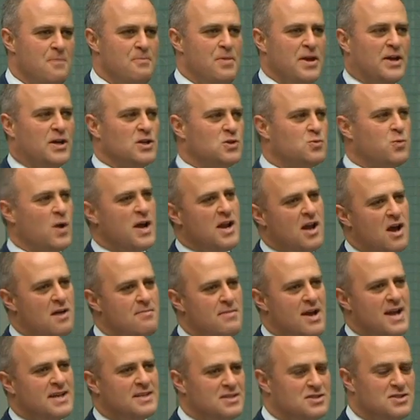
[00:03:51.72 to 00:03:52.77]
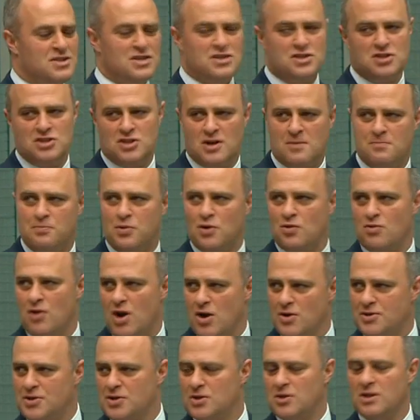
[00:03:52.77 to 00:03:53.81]
because we don't make decisions on
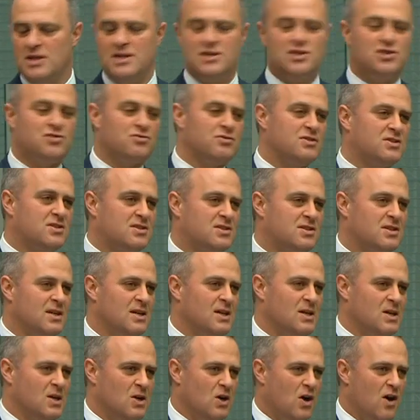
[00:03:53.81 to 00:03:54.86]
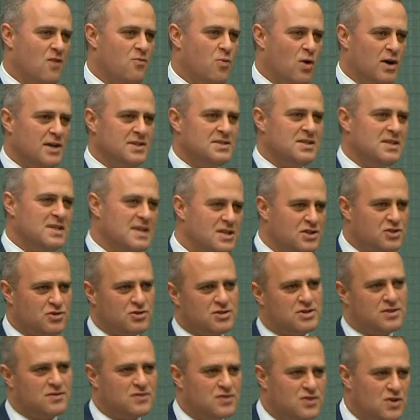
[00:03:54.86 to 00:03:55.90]
parochial interests of what is in the
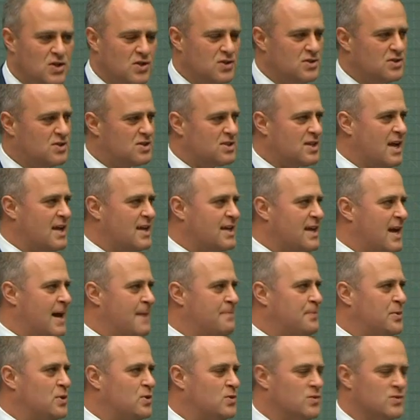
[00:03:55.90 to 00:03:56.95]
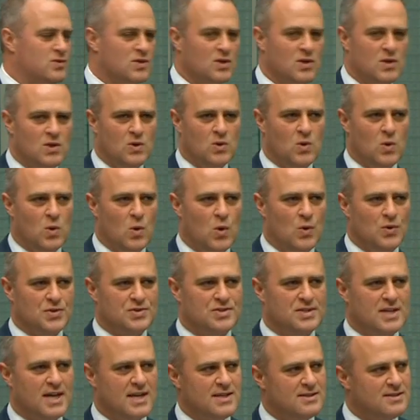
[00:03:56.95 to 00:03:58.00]
interests of certain state capitals or
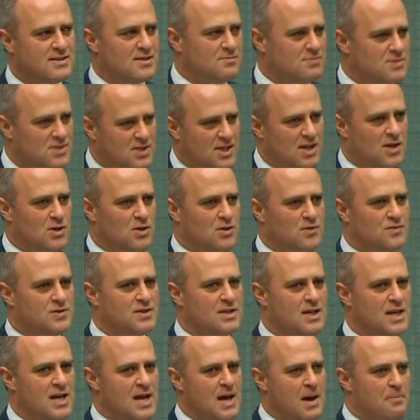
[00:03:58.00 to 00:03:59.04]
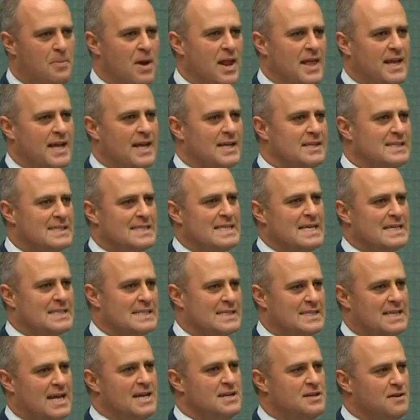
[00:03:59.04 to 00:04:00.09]
states themselves, but against the
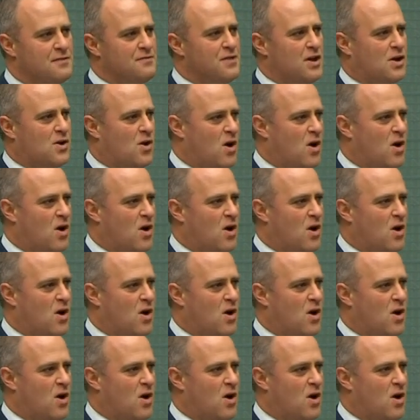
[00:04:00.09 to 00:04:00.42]
state of the